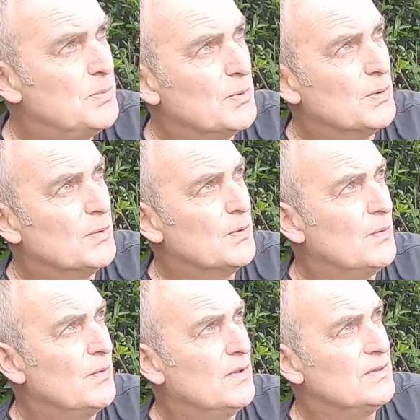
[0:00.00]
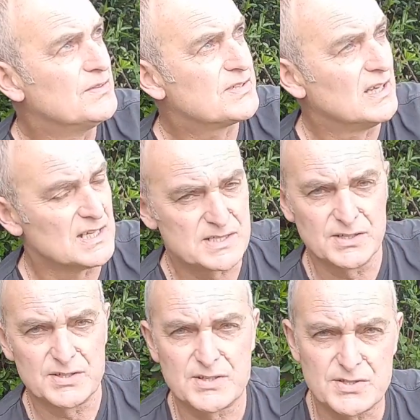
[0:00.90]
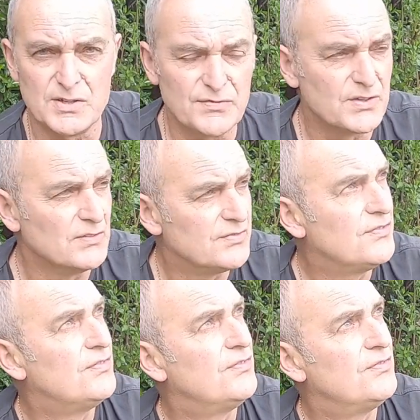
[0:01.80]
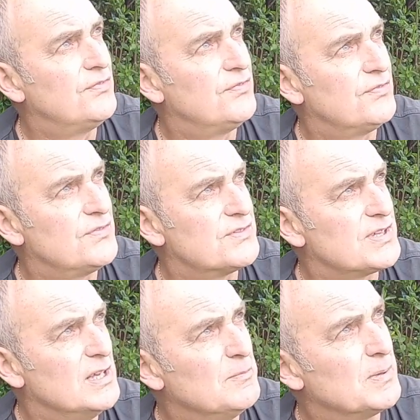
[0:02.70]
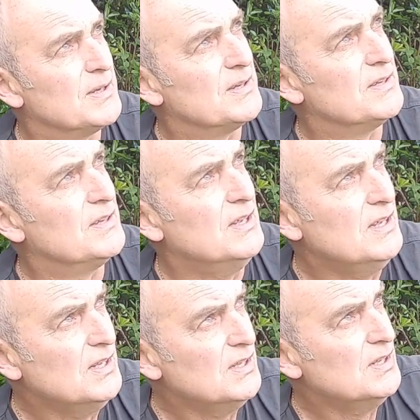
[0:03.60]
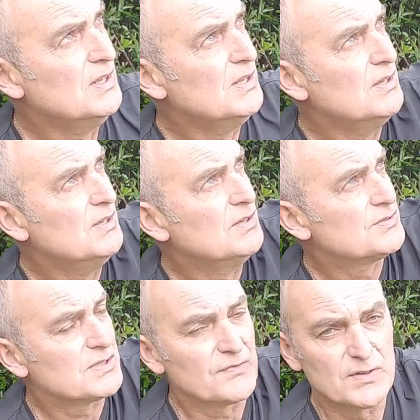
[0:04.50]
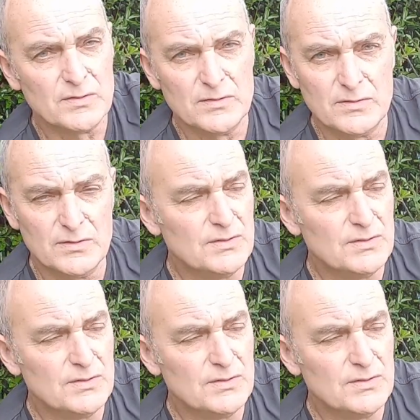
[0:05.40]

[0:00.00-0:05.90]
but still has a soft enough tip and a soft enough